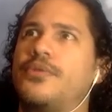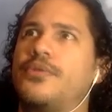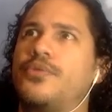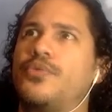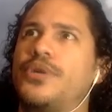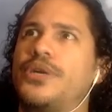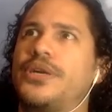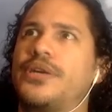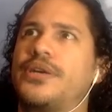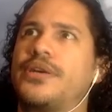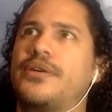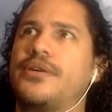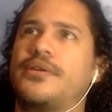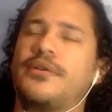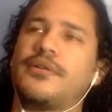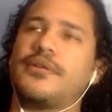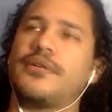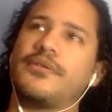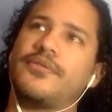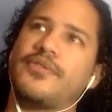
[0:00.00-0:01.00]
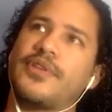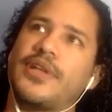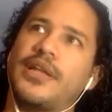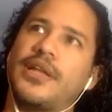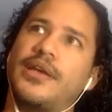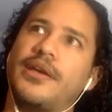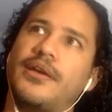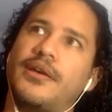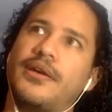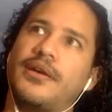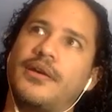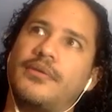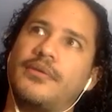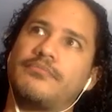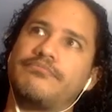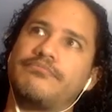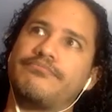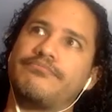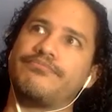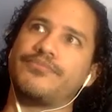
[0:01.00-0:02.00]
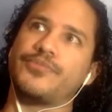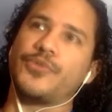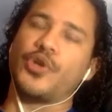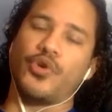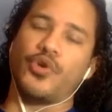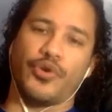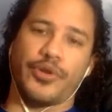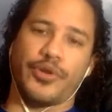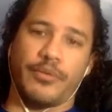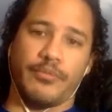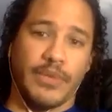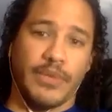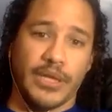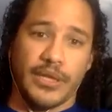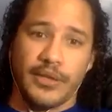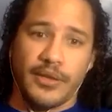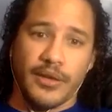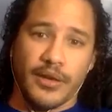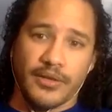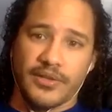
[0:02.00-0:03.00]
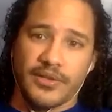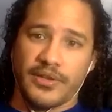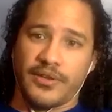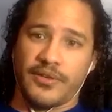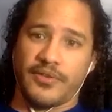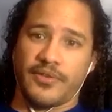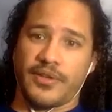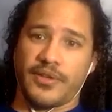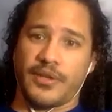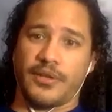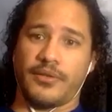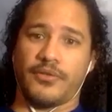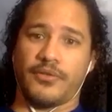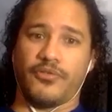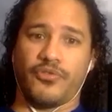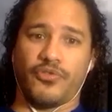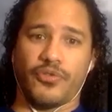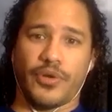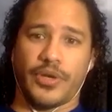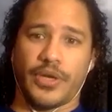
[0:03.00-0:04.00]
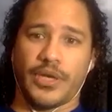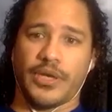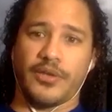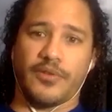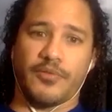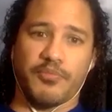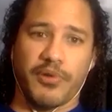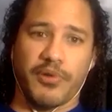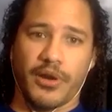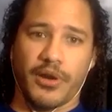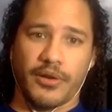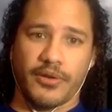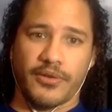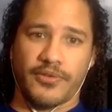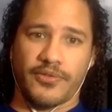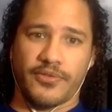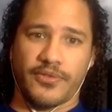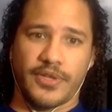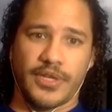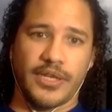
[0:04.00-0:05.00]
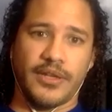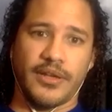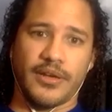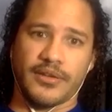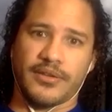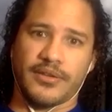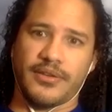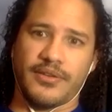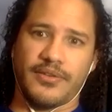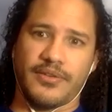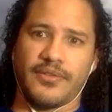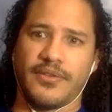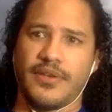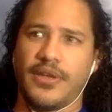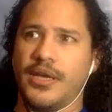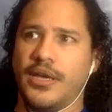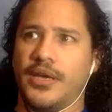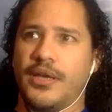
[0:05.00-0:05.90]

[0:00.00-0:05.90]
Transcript: work selling, going meet the doctors and showing his products to the doctors.